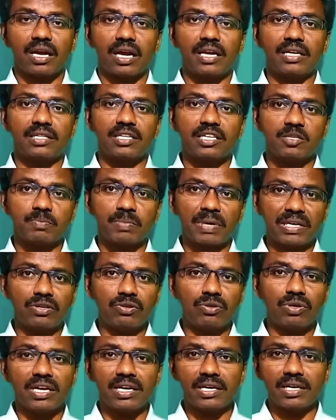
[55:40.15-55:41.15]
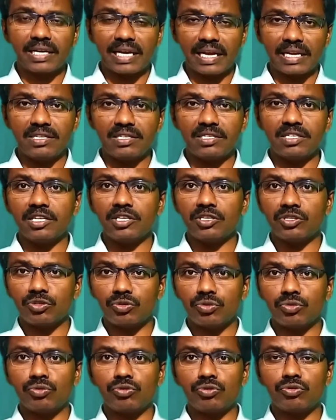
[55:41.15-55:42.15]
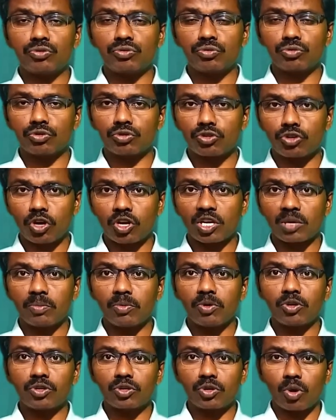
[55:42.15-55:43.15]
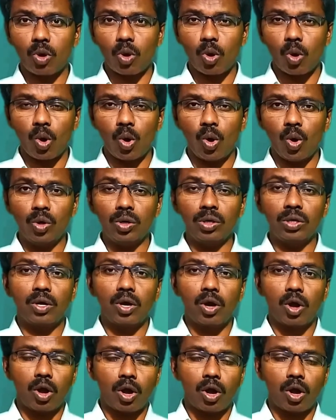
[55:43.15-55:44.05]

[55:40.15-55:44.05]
and this particular tense is used to talk about all